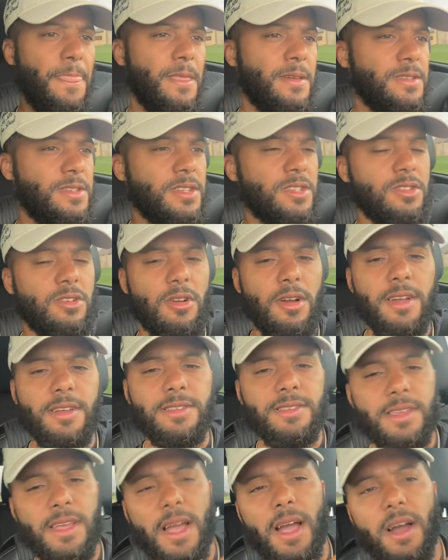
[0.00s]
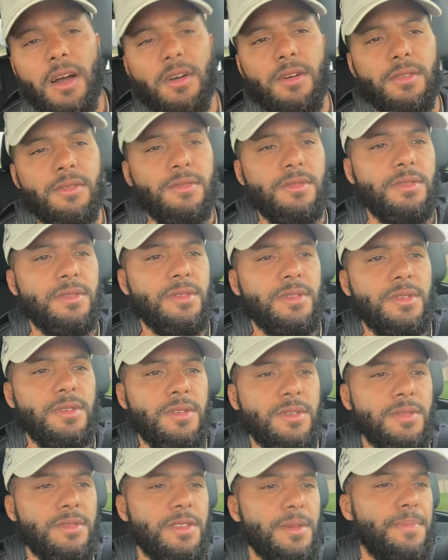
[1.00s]
Shit's crazy how,
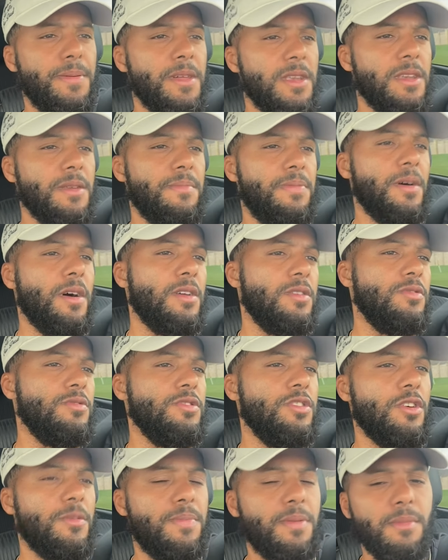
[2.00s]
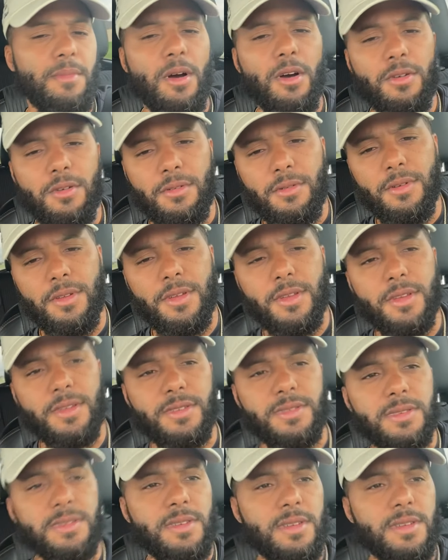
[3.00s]
depending upon who your promoter is,